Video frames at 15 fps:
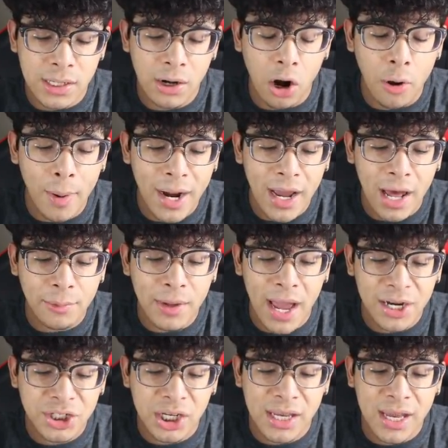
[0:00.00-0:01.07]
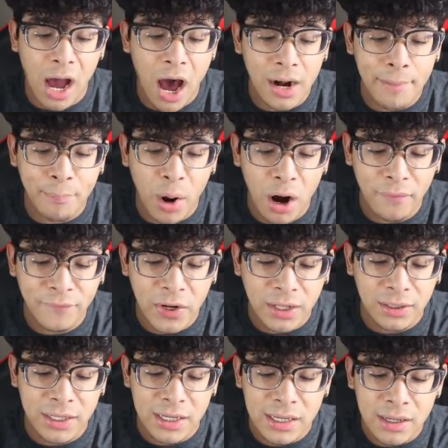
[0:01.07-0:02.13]
And oh my god, we actually got it
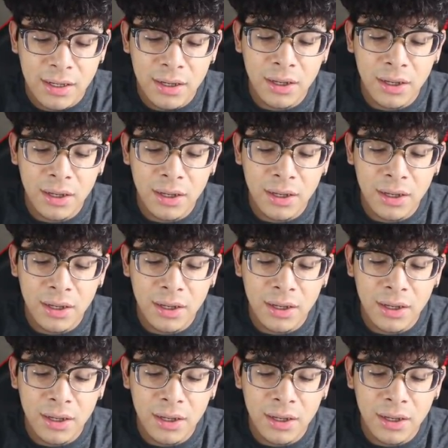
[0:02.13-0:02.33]
perfectly!